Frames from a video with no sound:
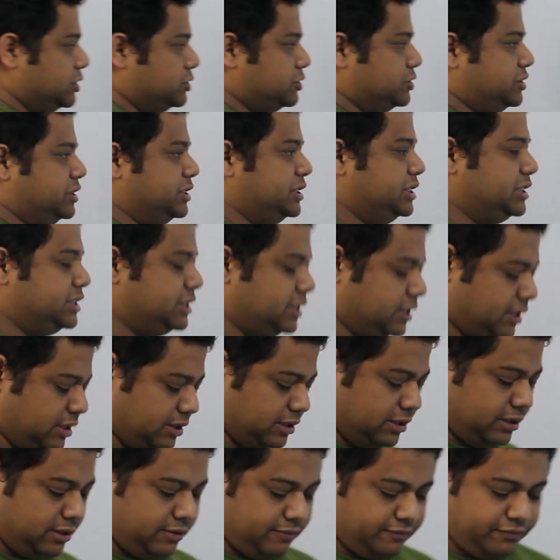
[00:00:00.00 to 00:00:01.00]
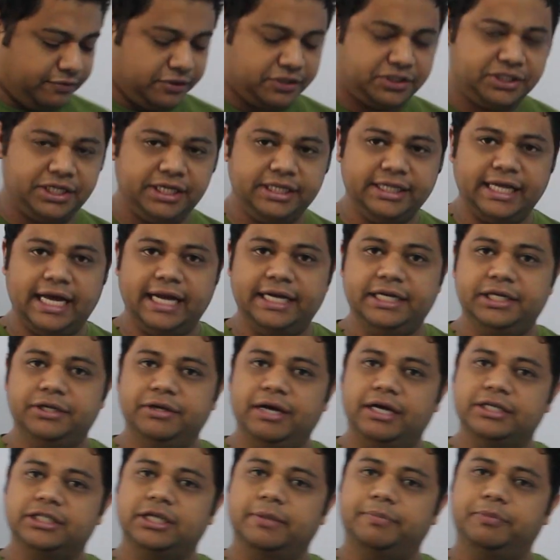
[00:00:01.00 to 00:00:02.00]
So this is the first thing that
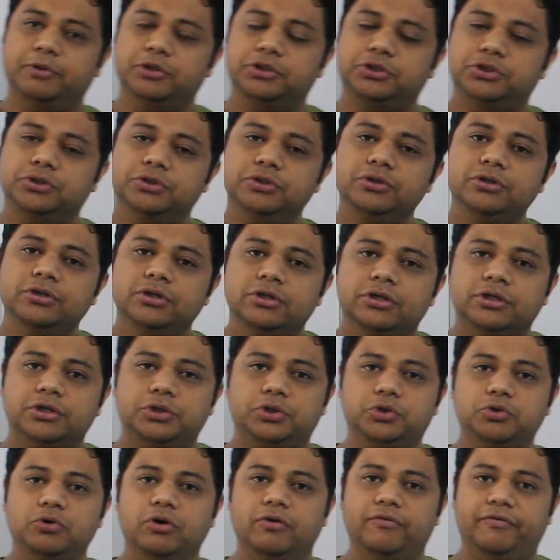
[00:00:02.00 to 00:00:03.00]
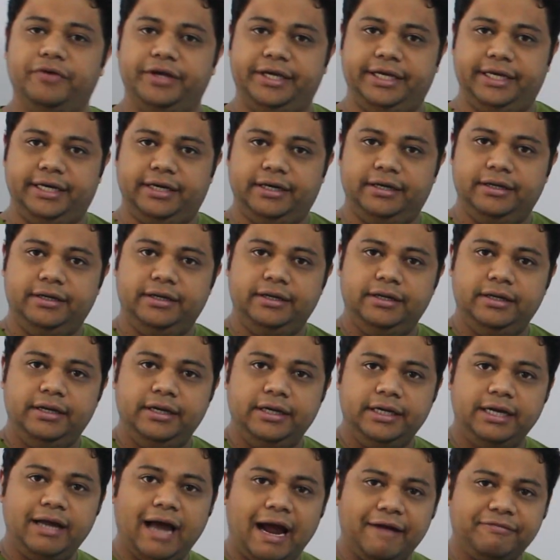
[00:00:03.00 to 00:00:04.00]
we are supposed to do over here.
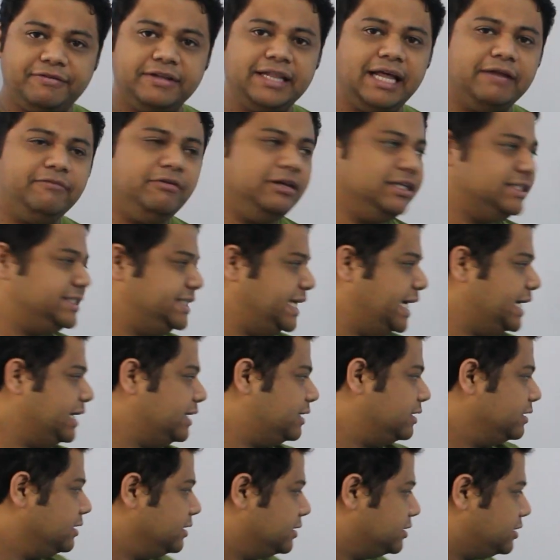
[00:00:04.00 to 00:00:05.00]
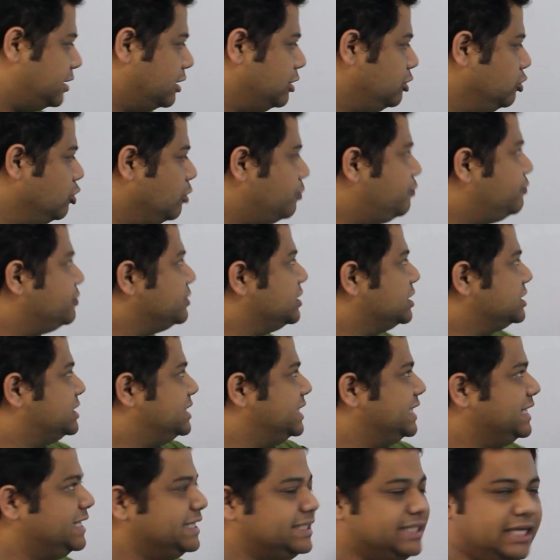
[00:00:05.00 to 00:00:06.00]
Now after that, we'll check the loop with the
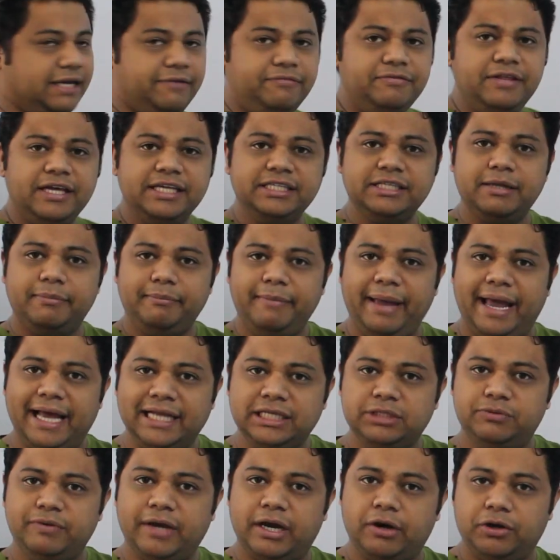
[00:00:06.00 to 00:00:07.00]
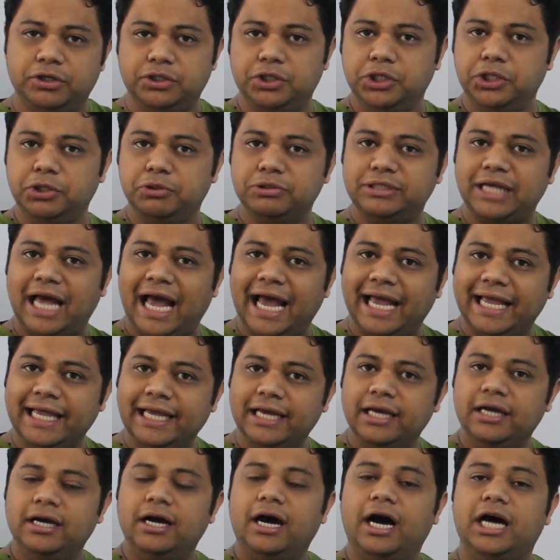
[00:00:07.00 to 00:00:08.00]
series. If there is a match, we are going to use
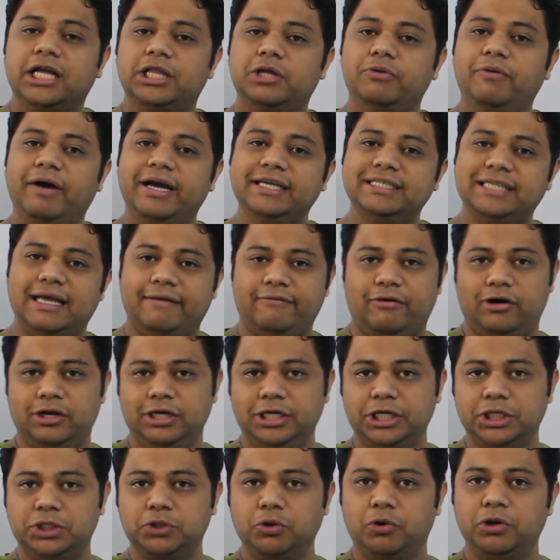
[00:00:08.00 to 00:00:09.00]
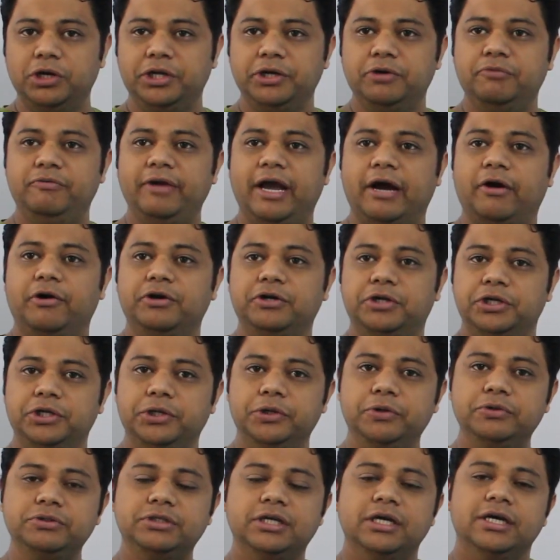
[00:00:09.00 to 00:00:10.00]
I. Otherwise, I have already told you we are going to
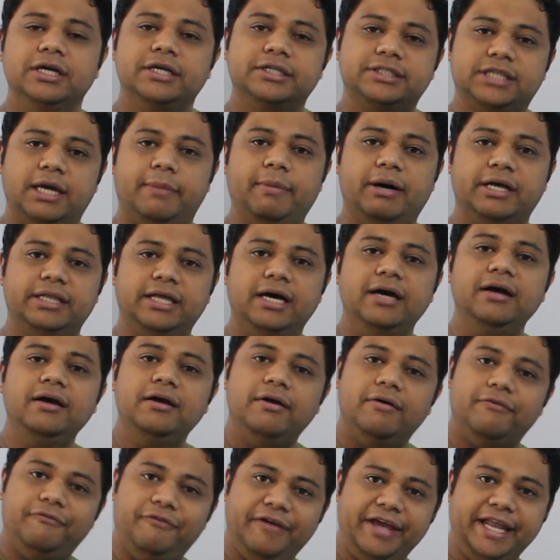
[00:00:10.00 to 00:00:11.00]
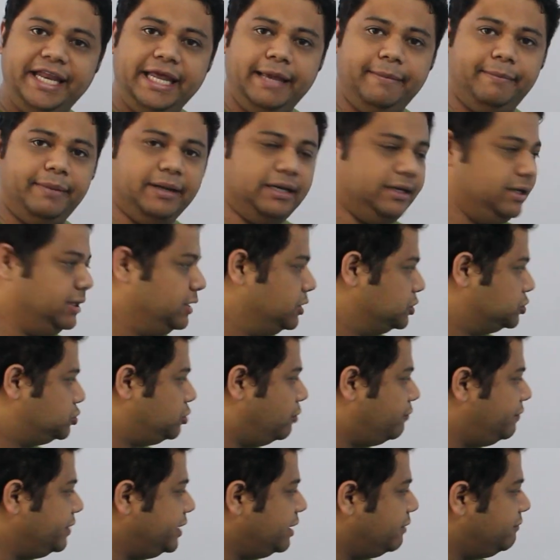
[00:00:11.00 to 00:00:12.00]
use some other variable.
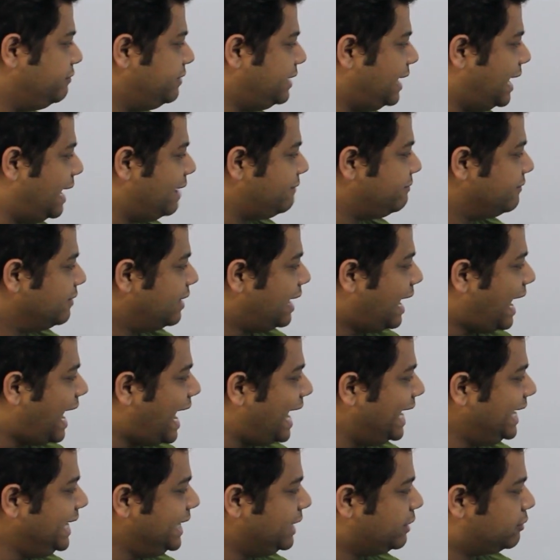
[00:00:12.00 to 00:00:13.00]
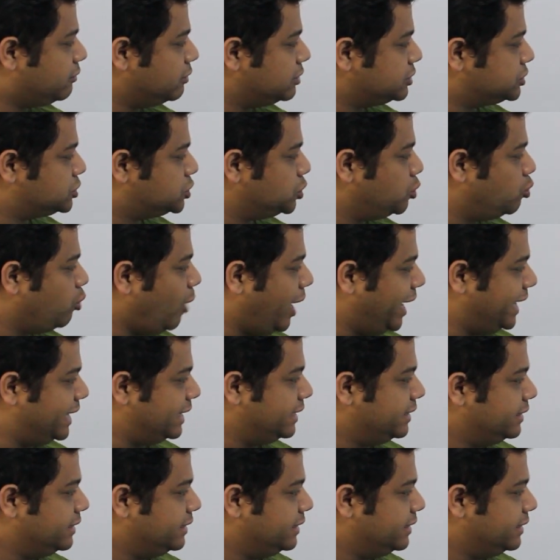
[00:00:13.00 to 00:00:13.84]
So over here we have I equals to 1.